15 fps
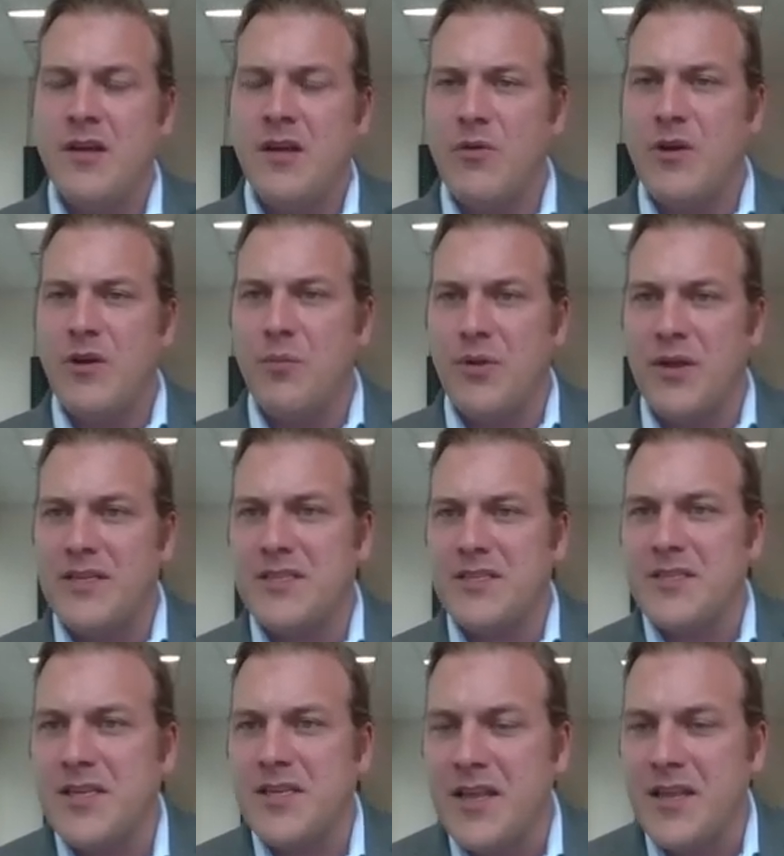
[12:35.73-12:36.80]
And we were pleased to
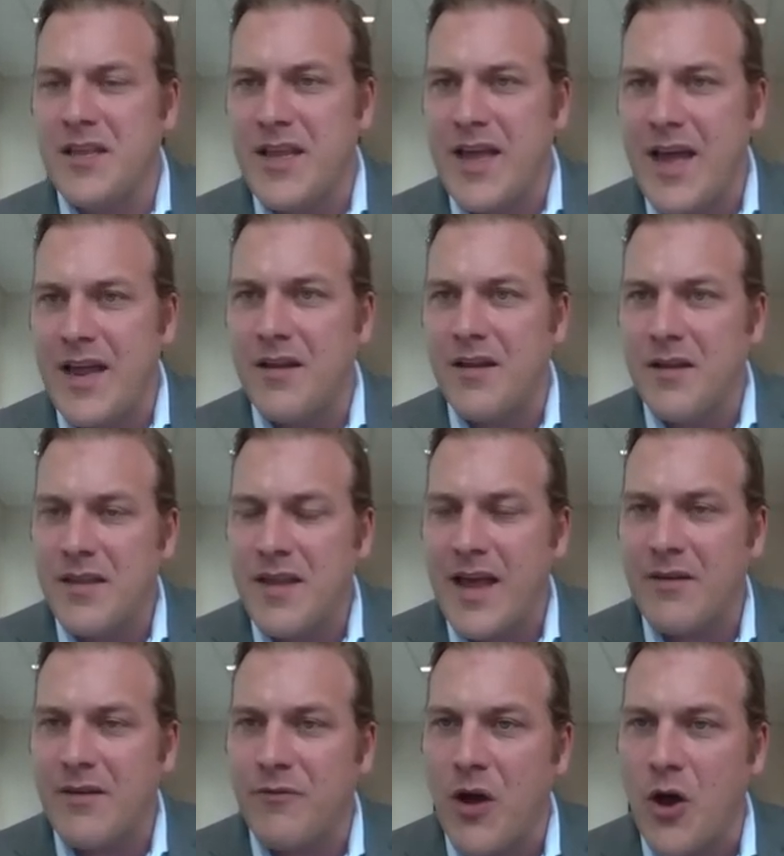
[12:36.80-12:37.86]
see that
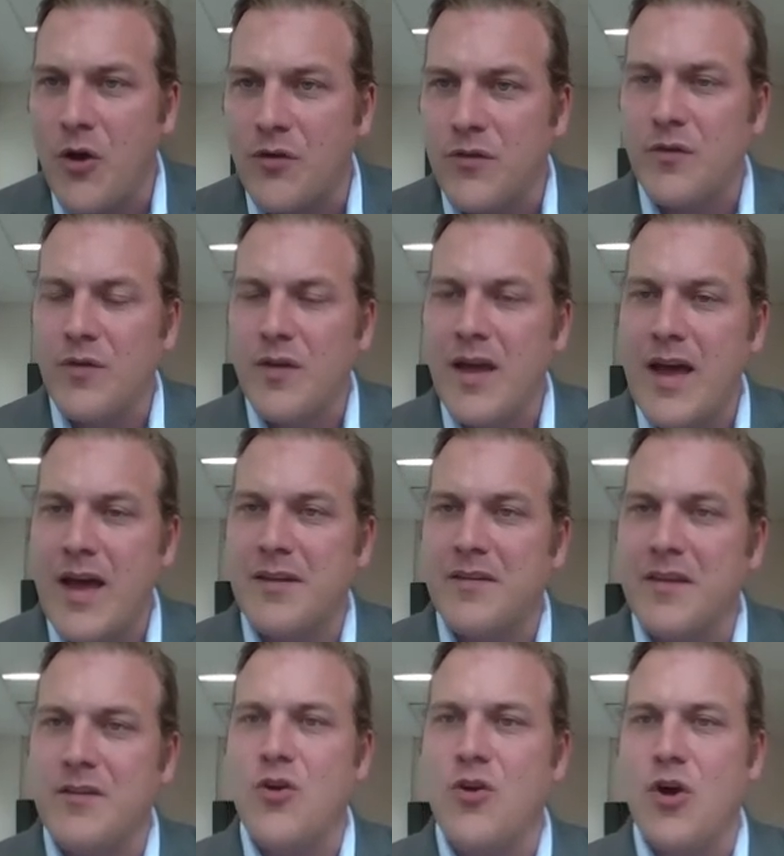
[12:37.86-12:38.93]
vote
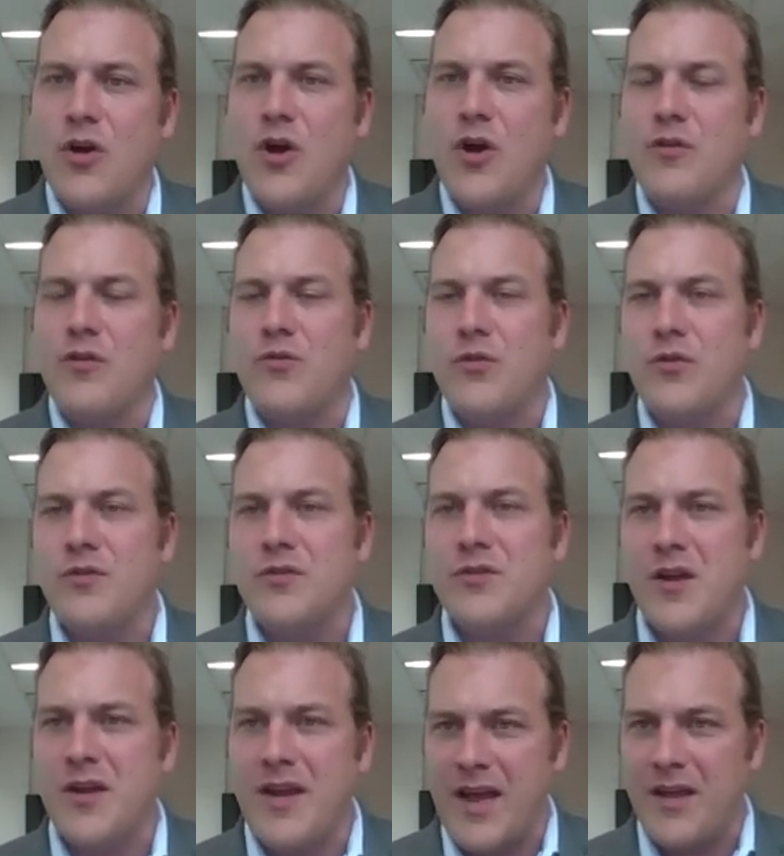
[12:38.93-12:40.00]
did not go through,
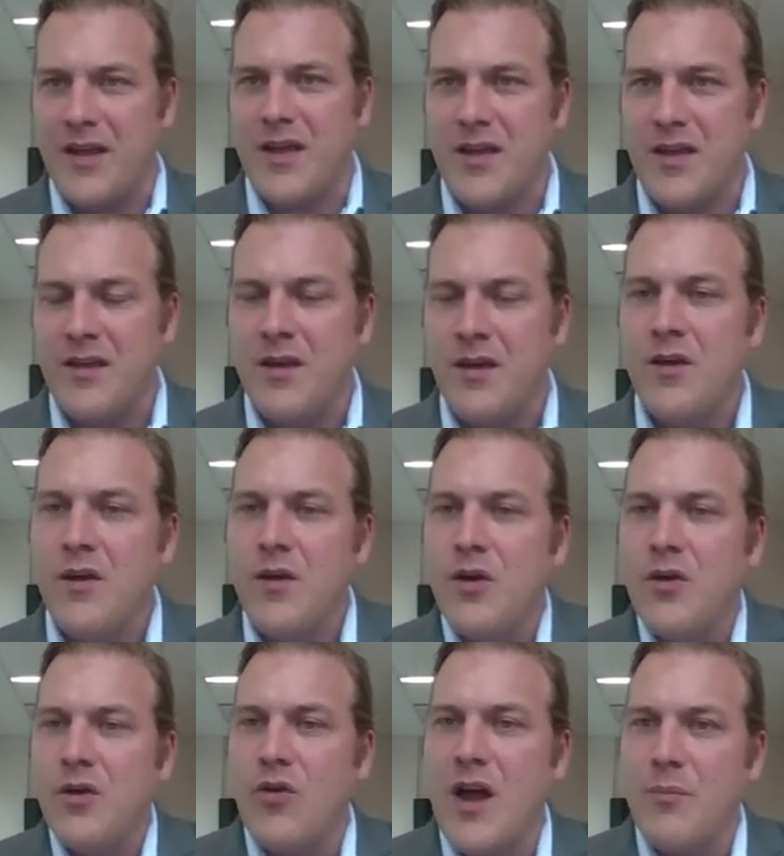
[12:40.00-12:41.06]
so now the
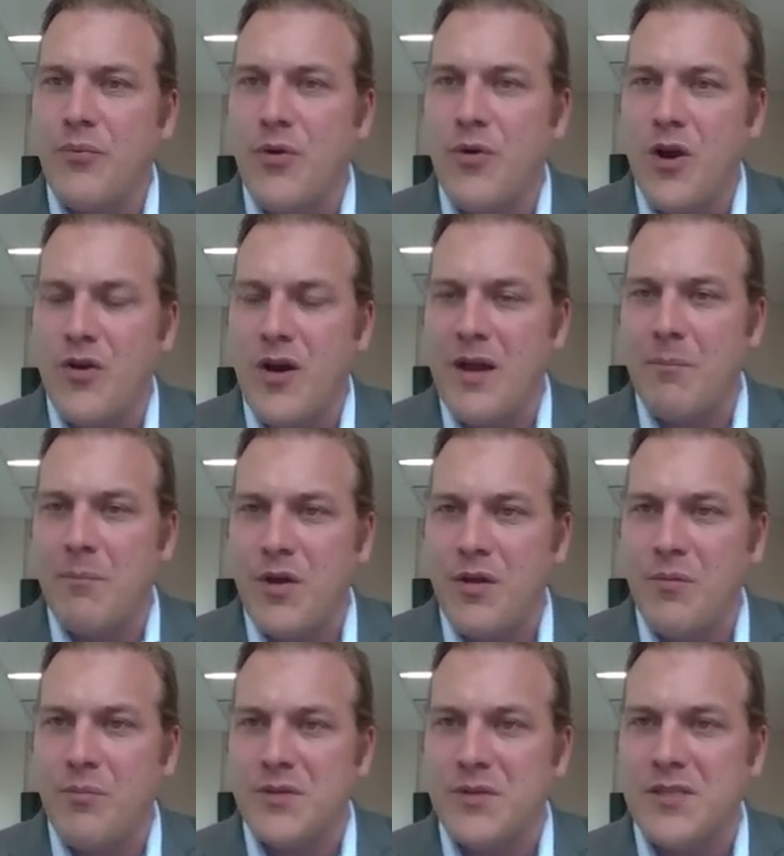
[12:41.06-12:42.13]
grant program
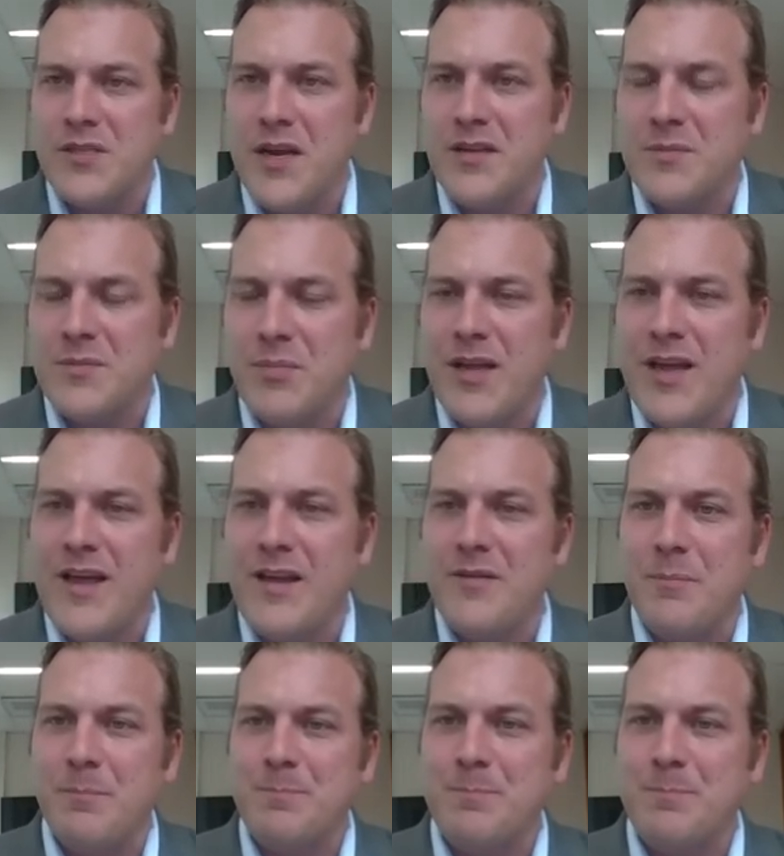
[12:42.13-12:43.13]
can proceed as planned.